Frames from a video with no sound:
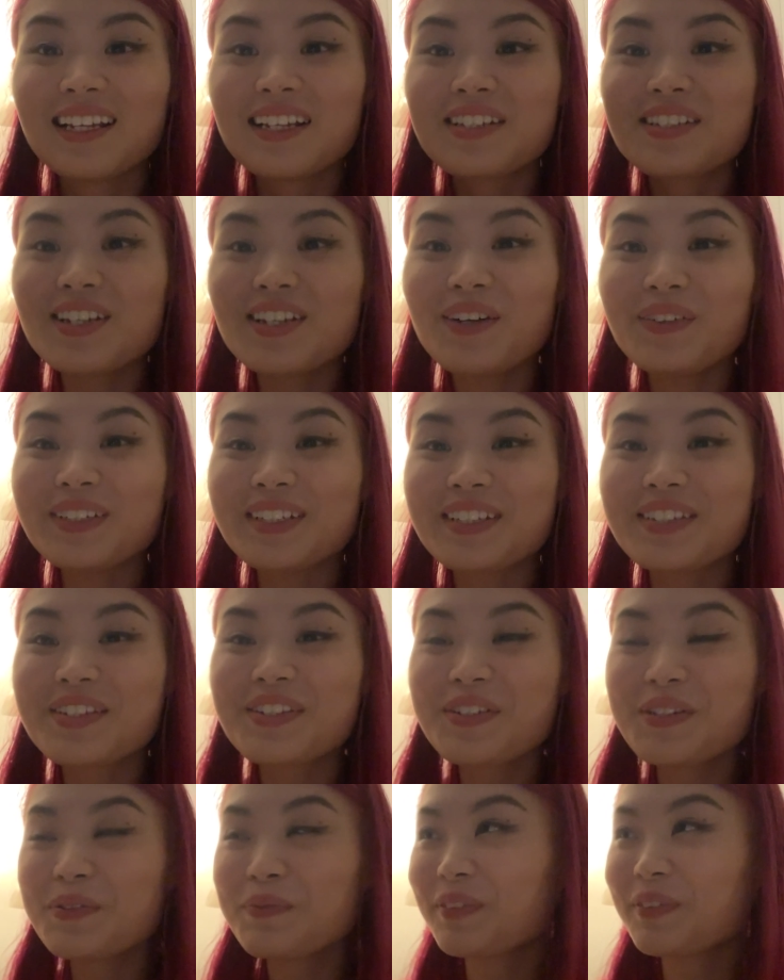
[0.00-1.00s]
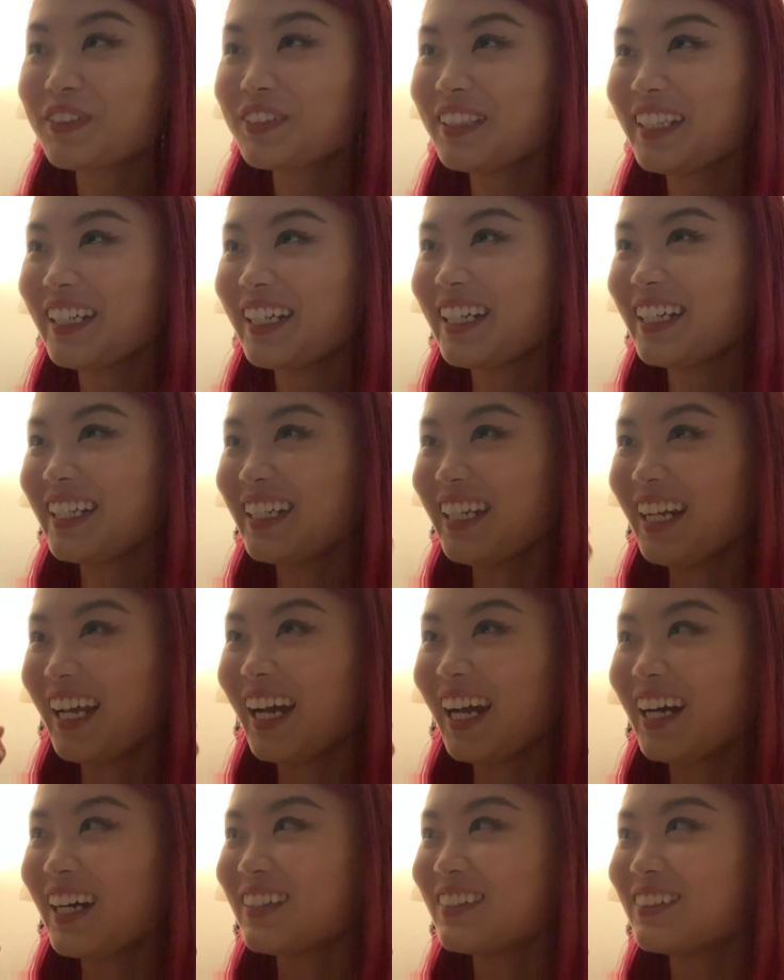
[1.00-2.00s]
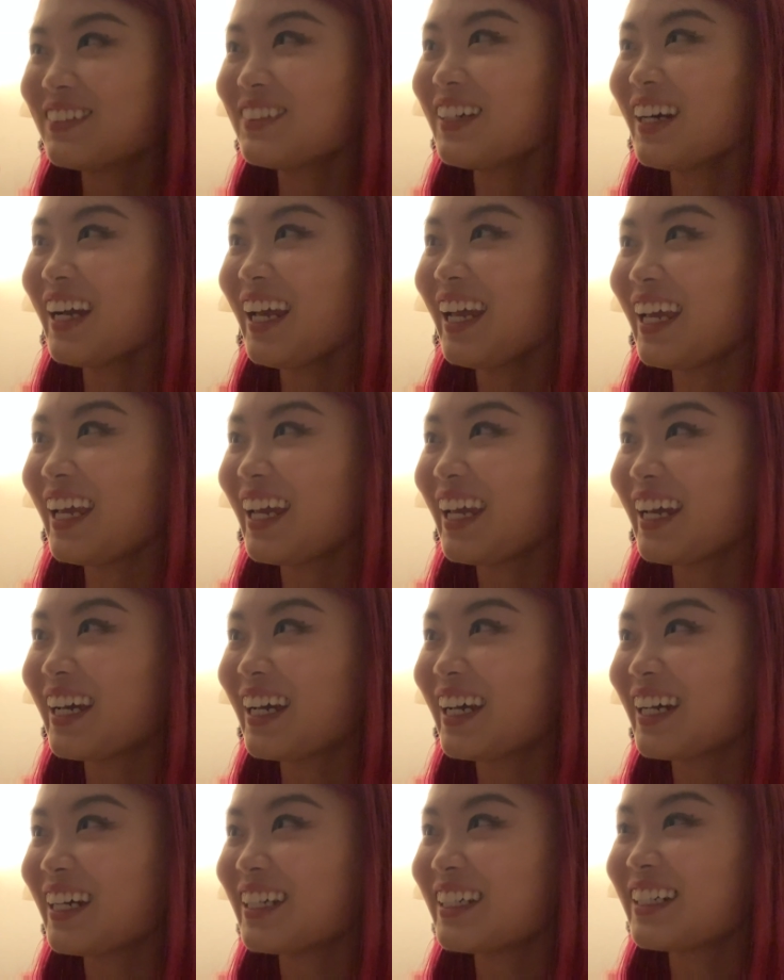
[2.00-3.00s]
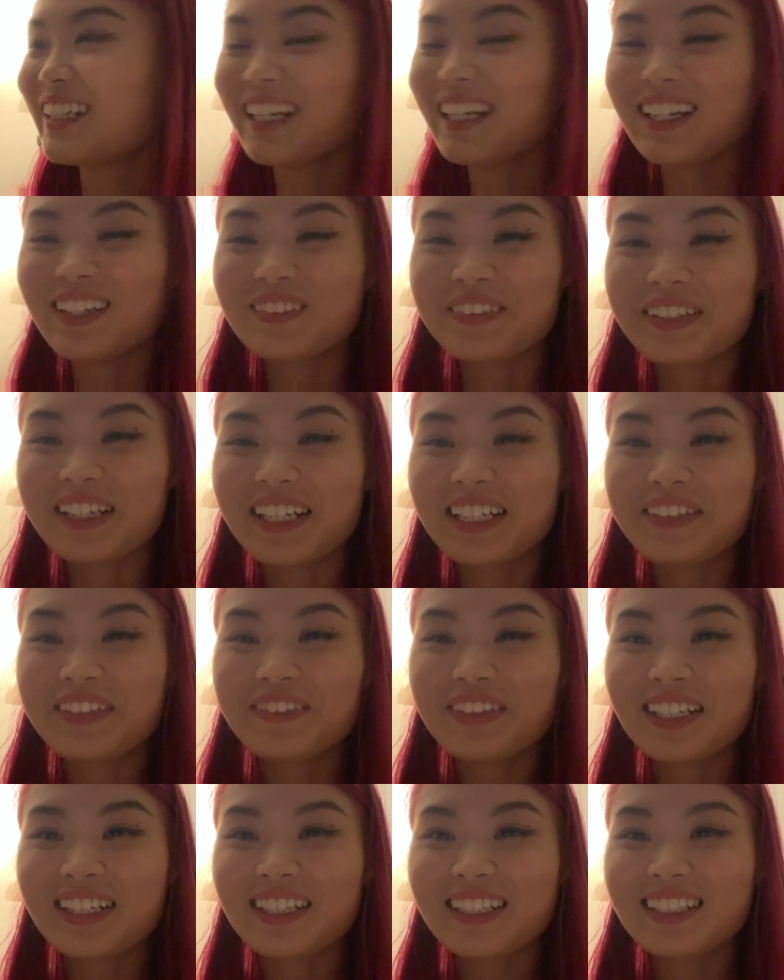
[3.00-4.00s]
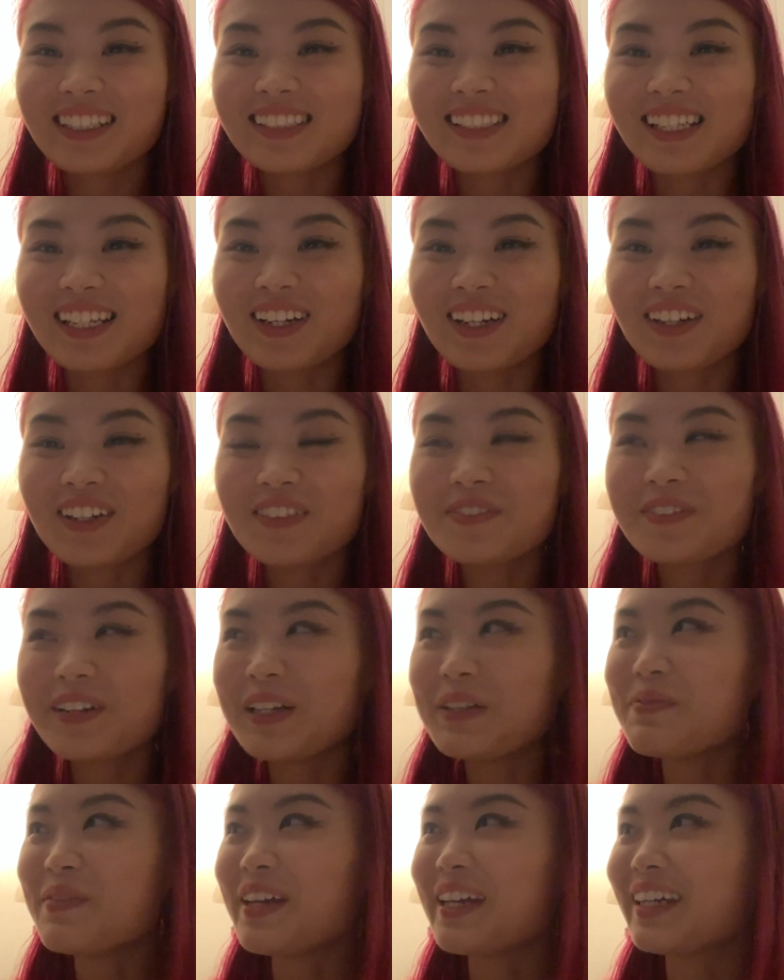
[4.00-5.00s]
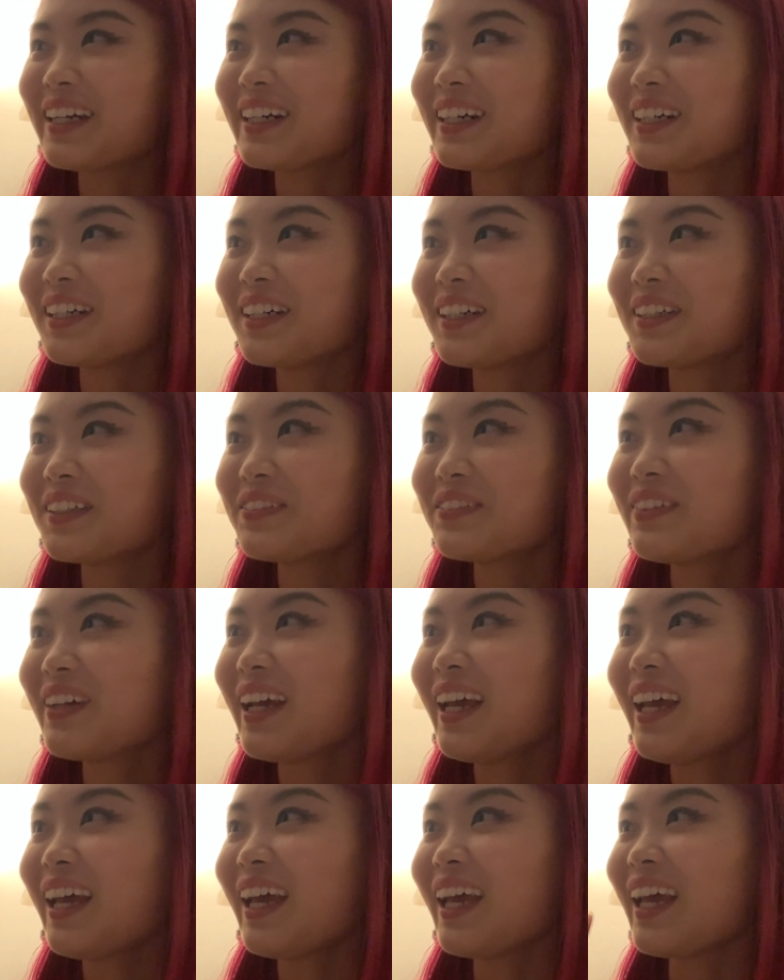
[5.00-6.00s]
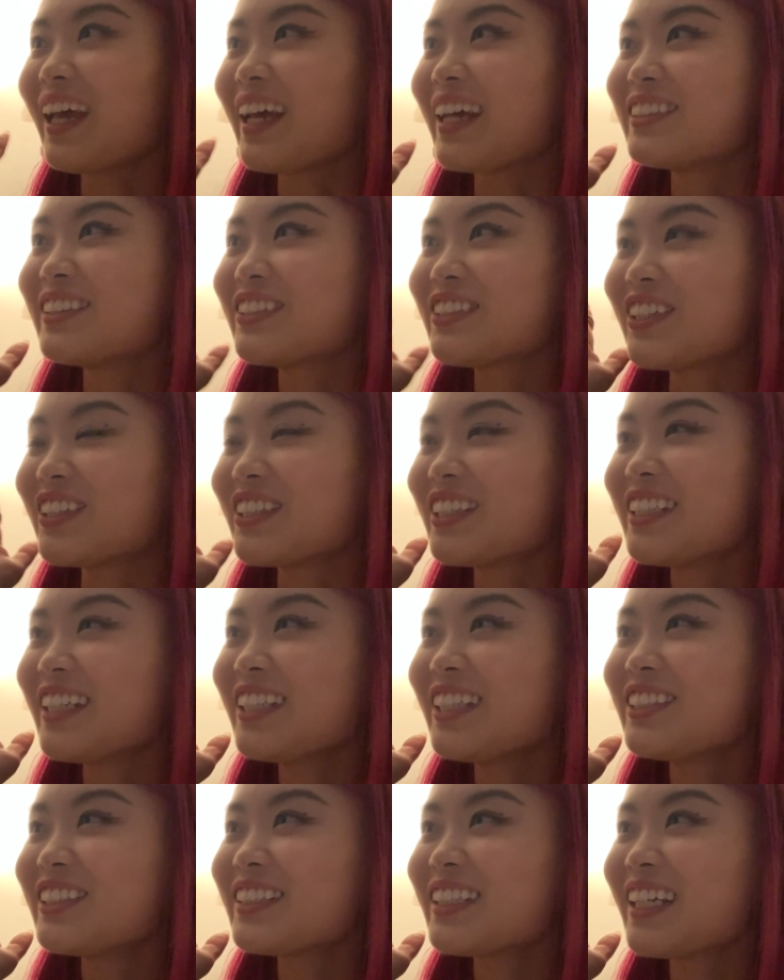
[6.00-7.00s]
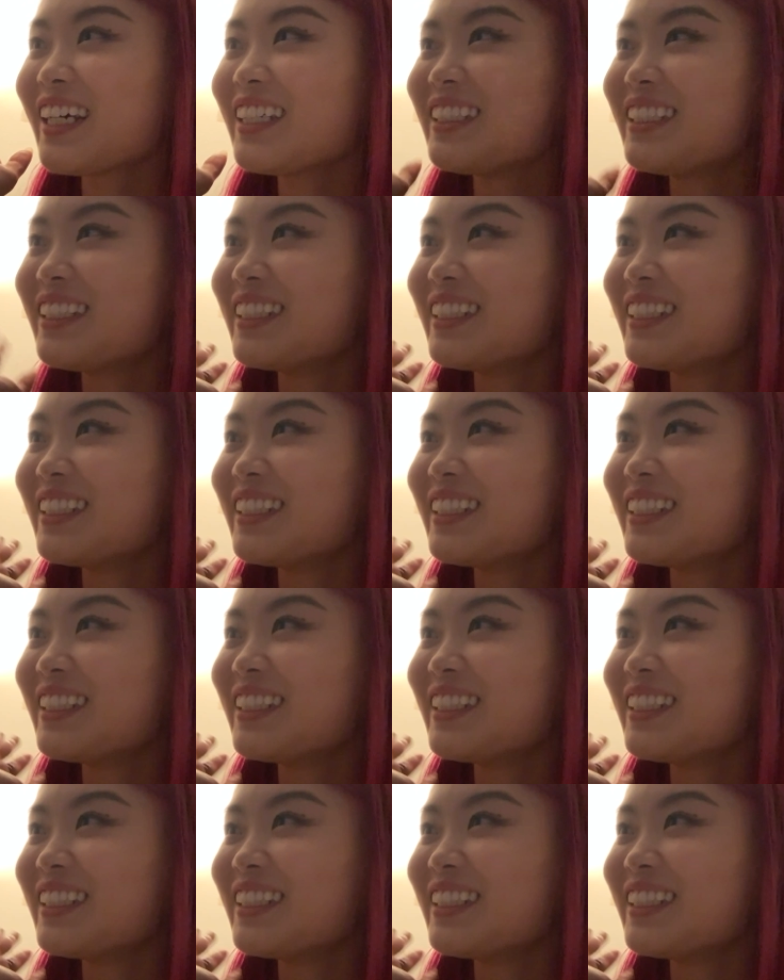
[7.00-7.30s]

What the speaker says: So it's super late now and I'm getting ready to take off my makeup, and Sean and I just had